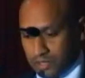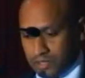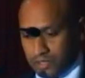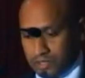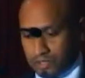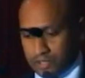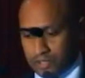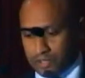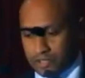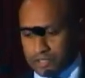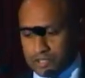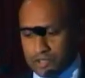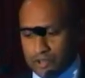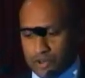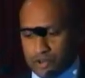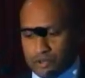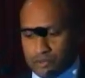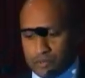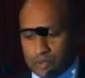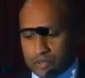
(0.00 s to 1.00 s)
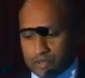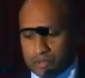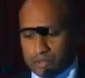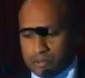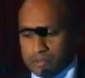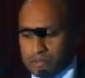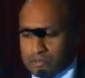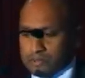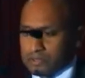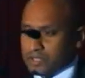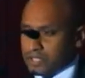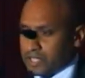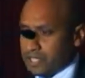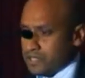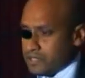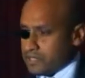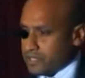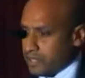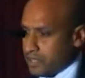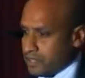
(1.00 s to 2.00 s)
So there's no real
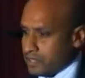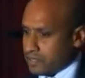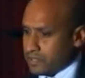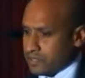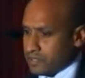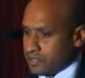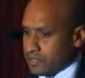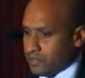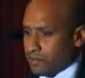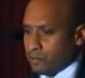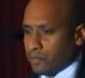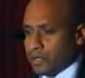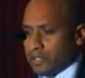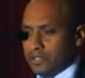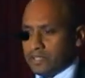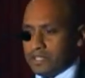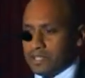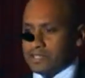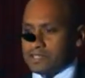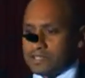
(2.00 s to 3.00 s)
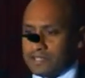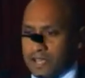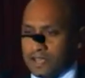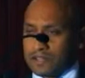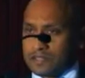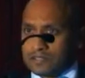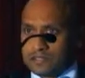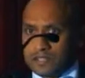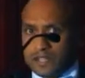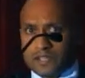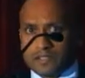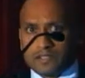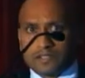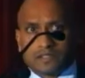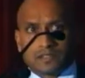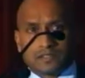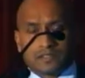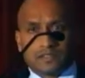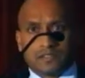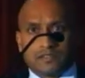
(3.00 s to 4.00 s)
consensus on when the exact
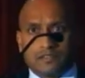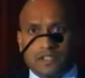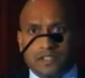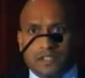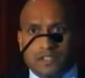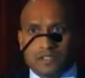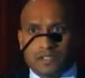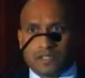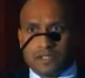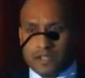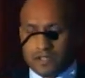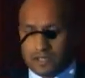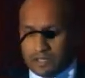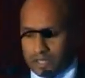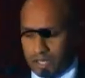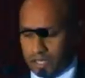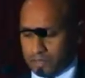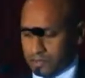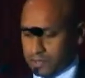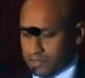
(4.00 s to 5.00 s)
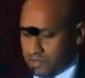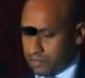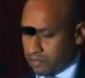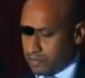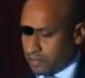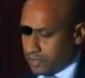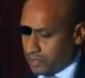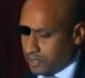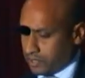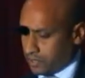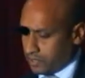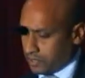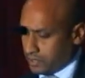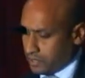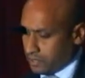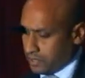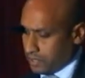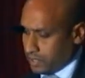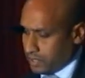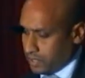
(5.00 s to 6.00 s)
date of the internet came into being,
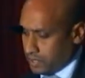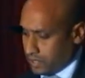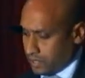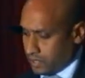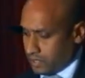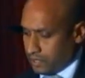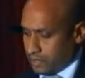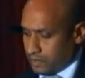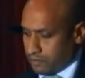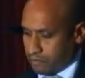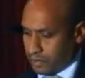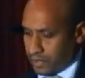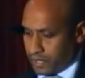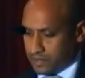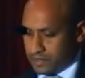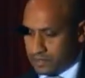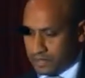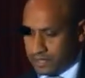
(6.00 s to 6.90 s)
but